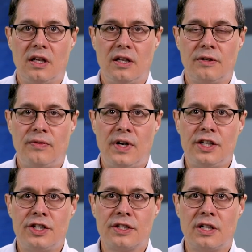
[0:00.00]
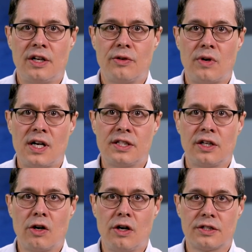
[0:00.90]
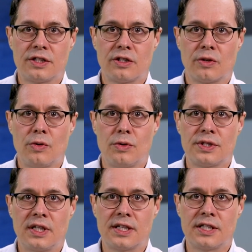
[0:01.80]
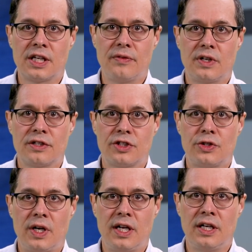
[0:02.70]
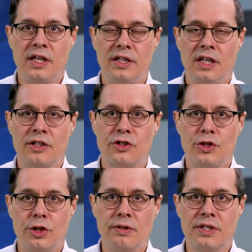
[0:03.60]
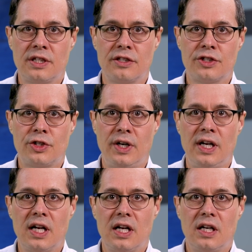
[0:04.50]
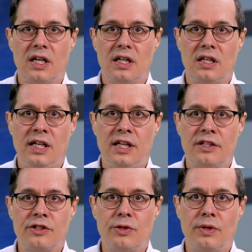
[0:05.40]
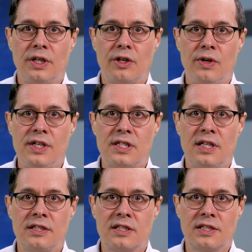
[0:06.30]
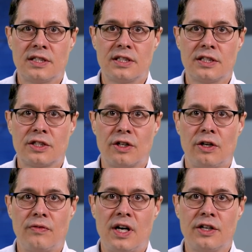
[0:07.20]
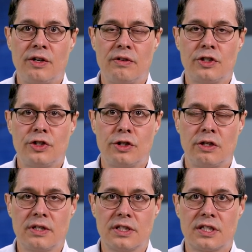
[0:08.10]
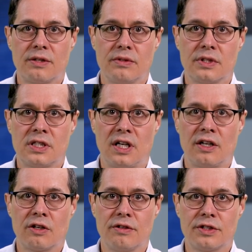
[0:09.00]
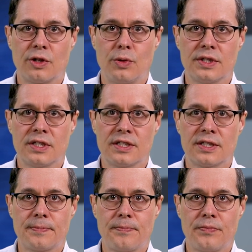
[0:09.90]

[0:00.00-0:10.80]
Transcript: Inflation and rising costs are causing significant strain in the insurance industry, leading to increased instances of underinsurance with dire consequences.